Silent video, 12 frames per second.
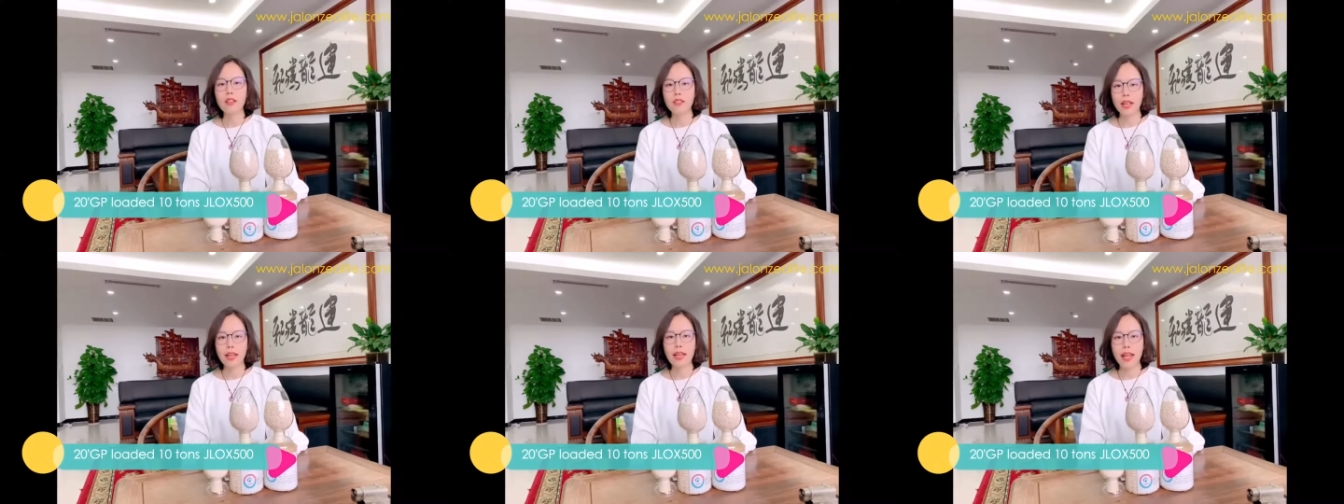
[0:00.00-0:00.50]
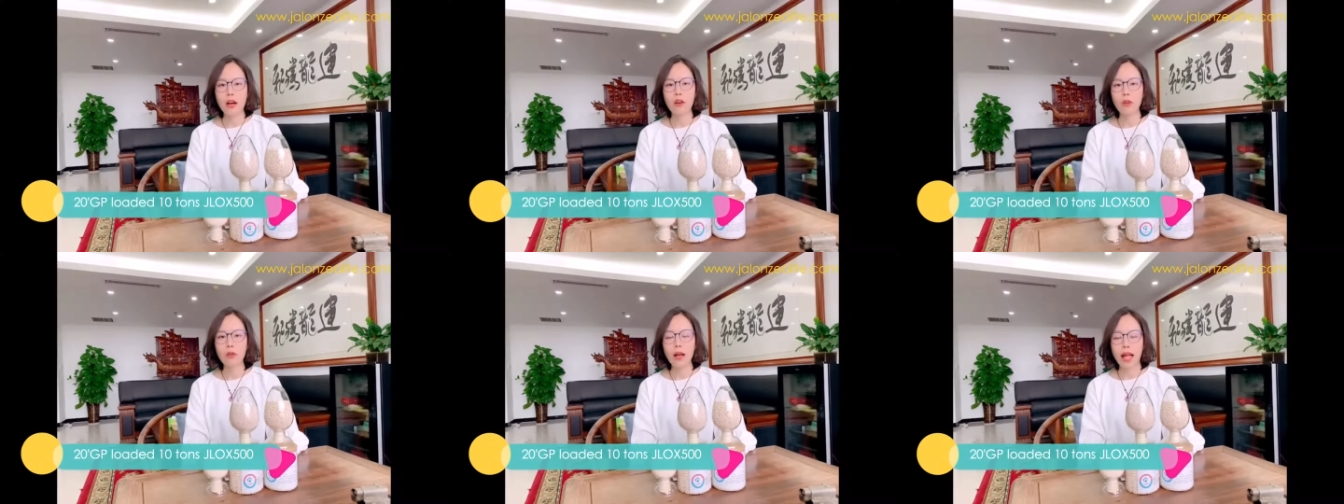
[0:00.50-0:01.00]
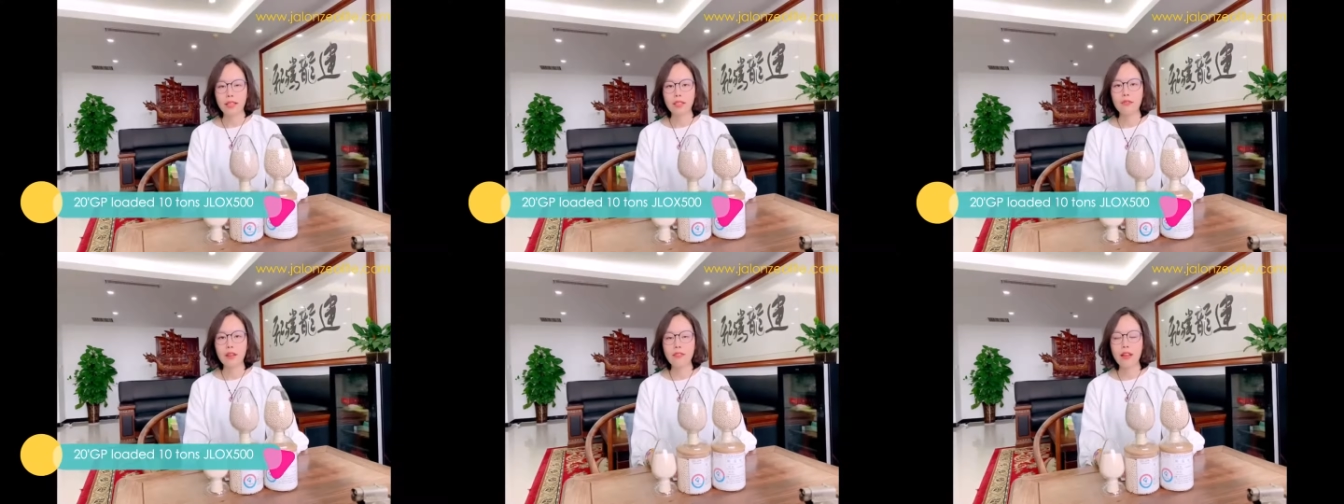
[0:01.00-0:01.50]

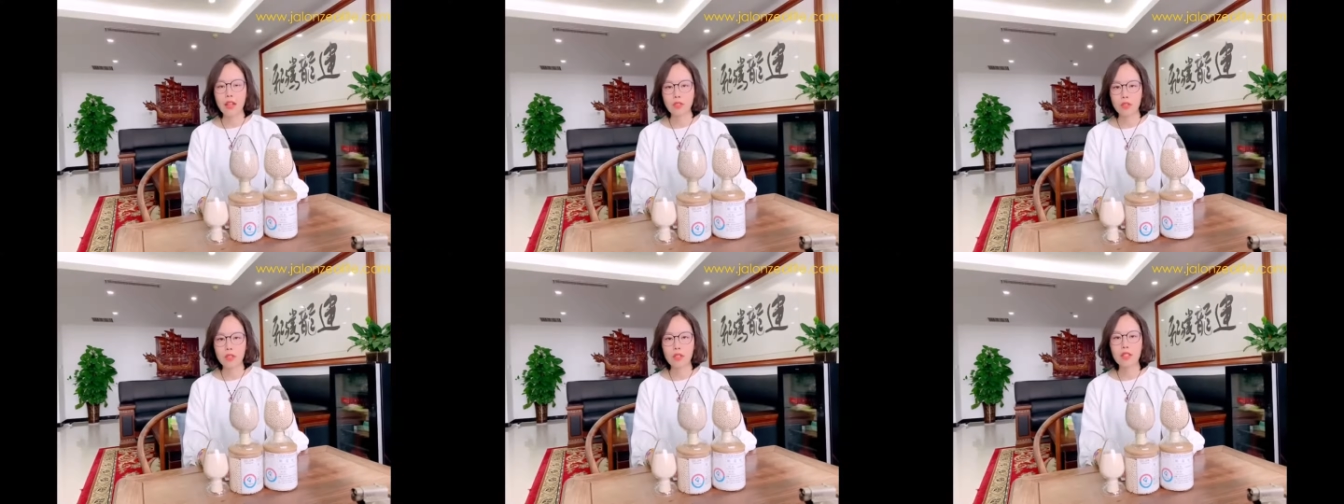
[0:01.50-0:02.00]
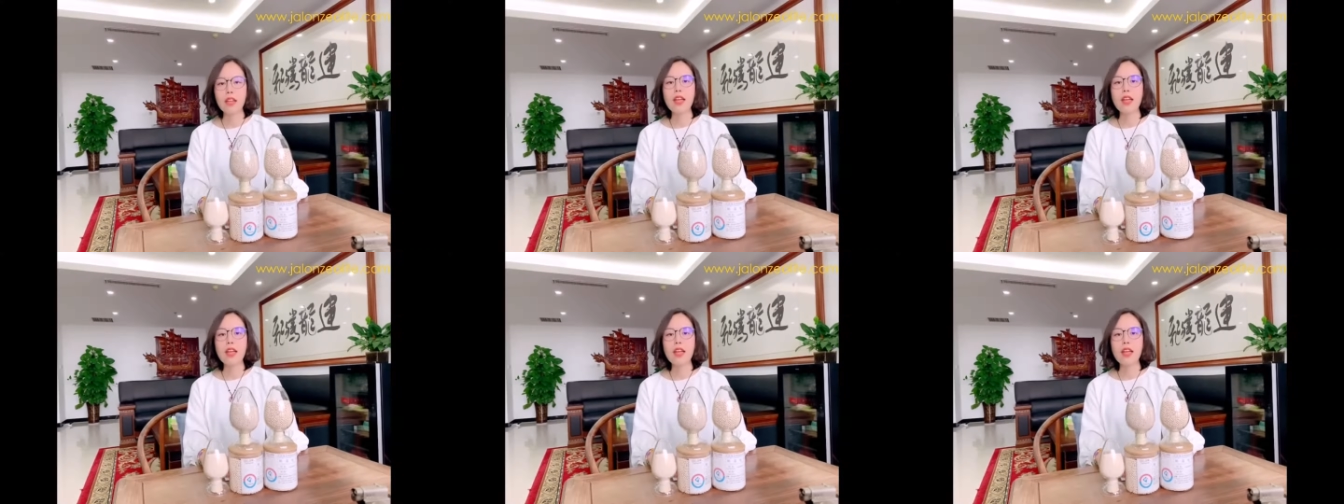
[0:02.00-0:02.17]
JLOX 500